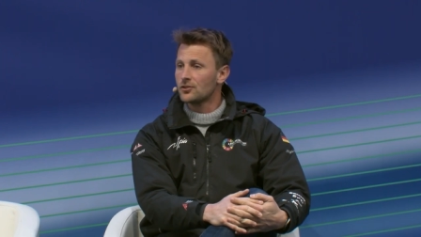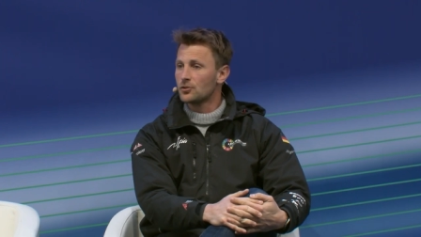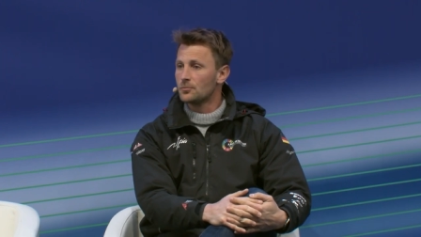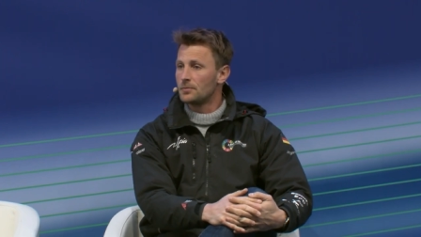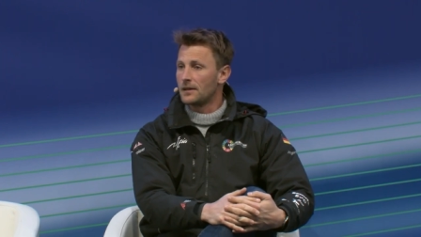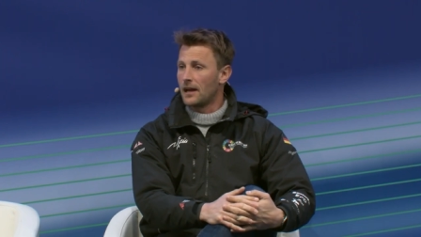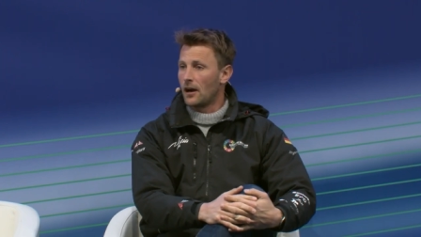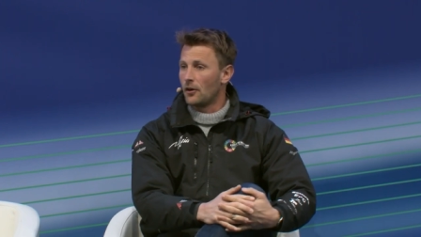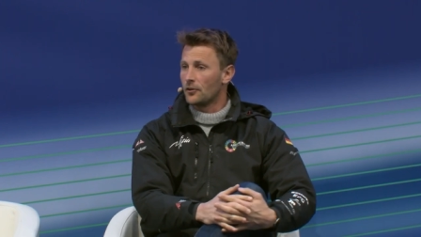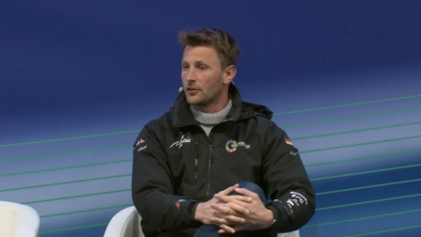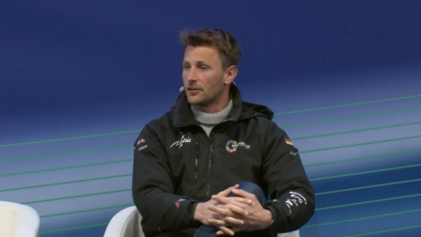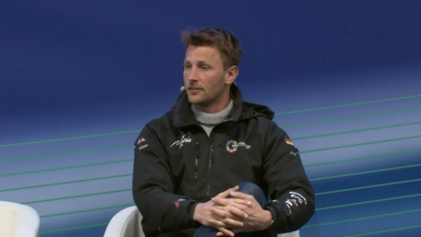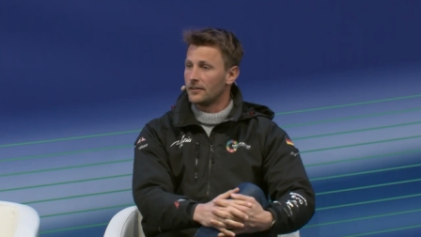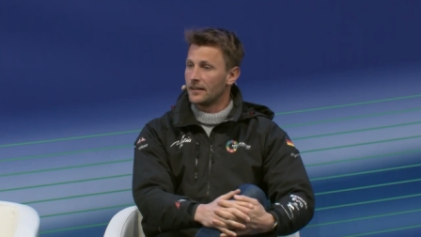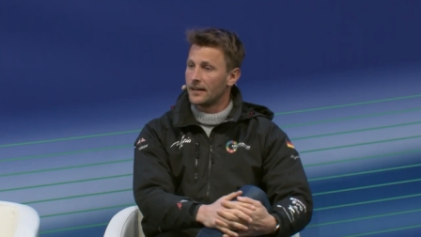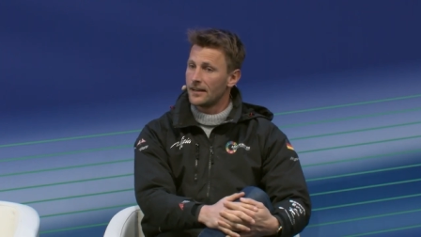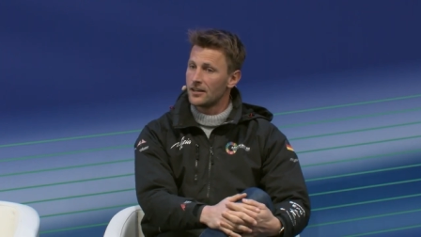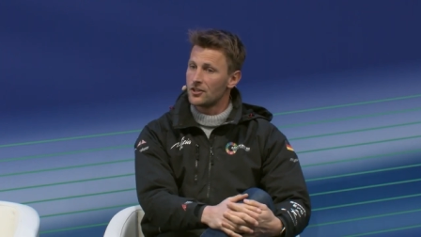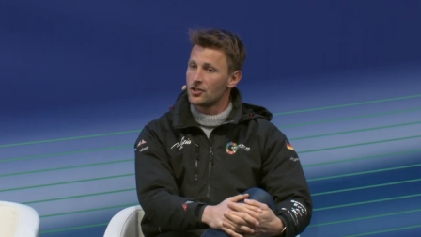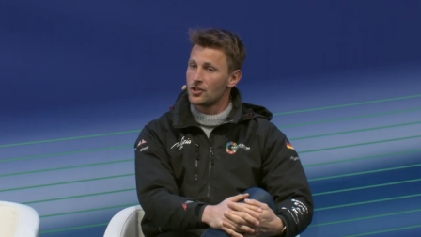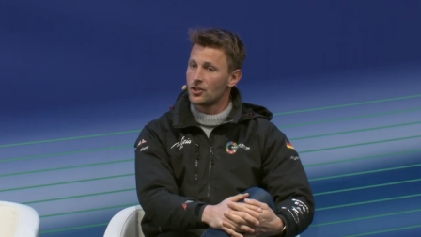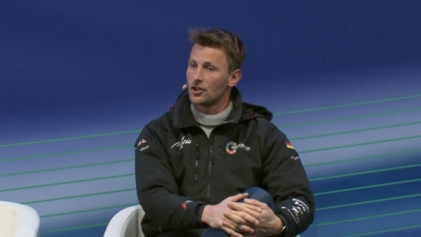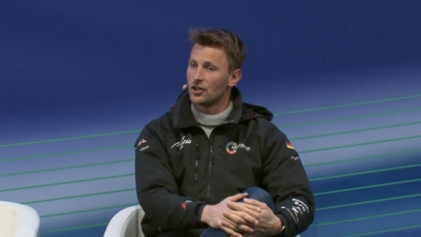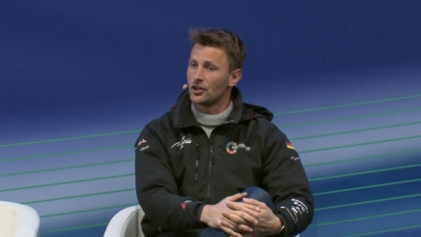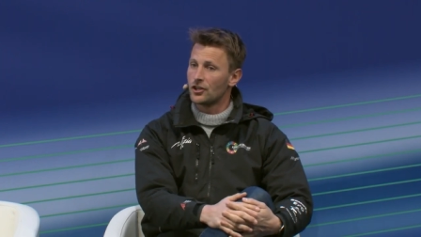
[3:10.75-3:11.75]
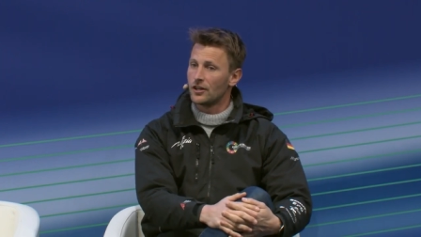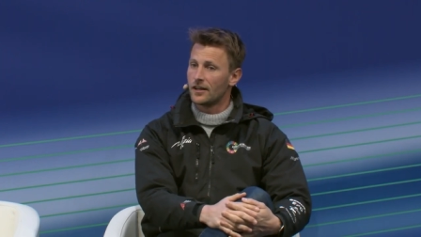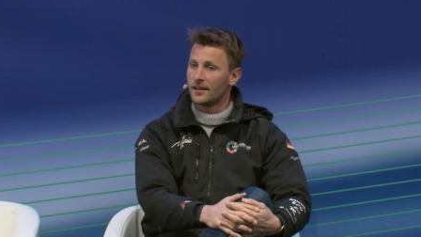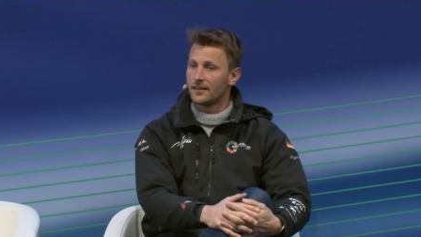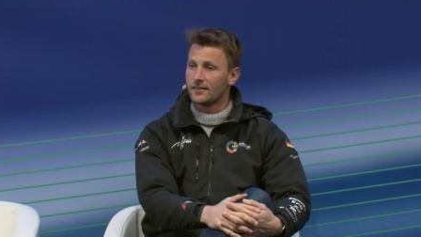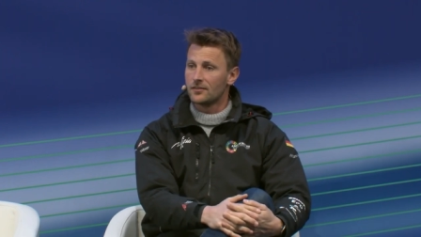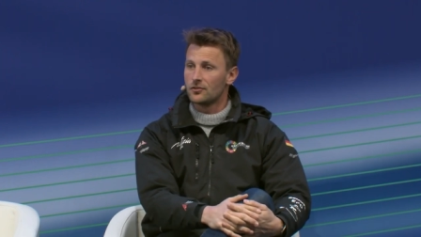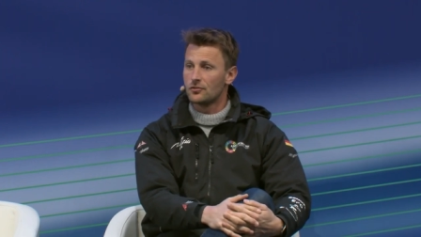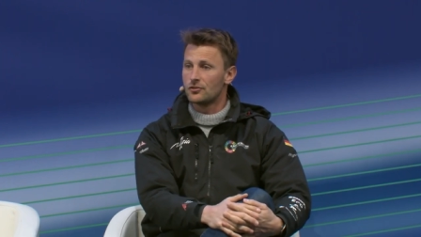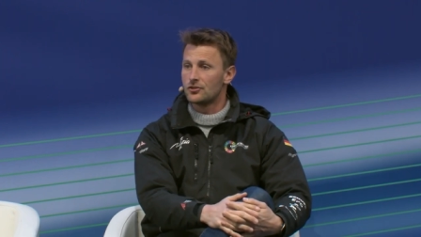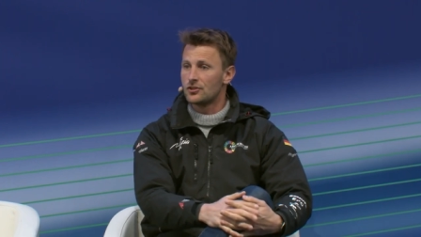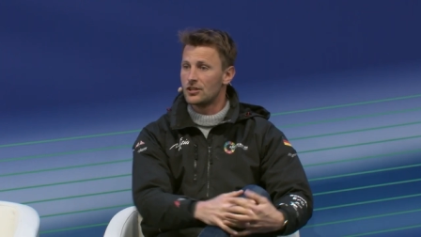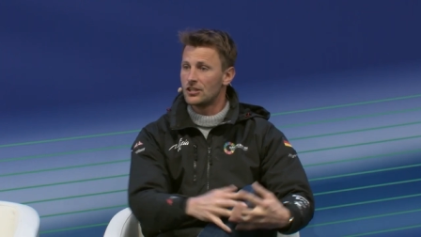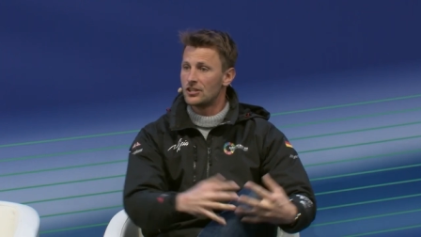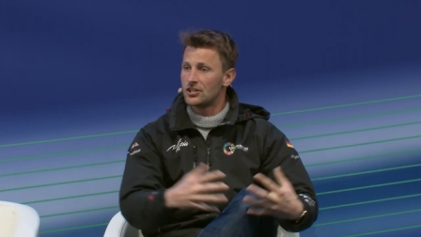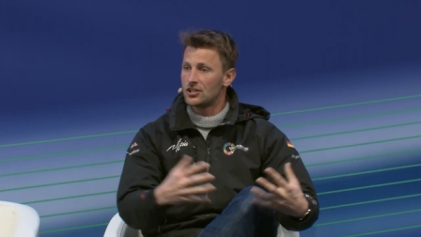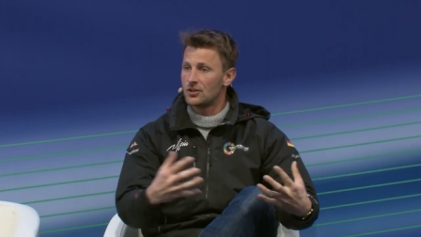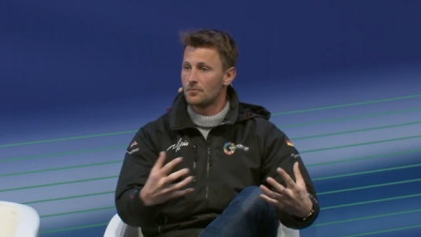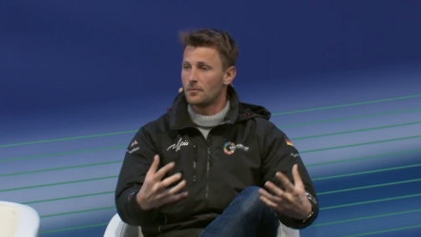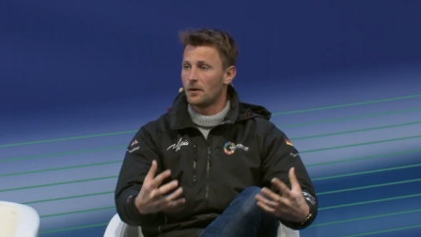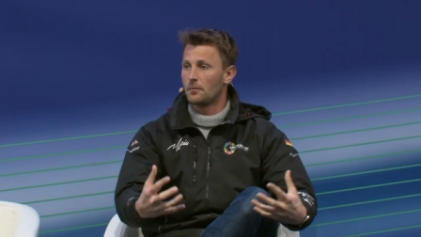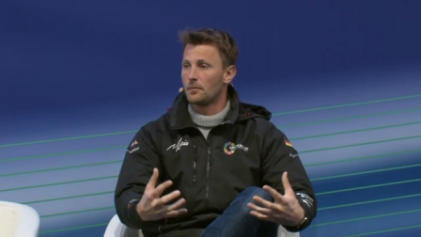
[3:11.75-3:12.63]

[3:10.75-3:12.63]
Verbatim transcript: to be out in nature, and to teach them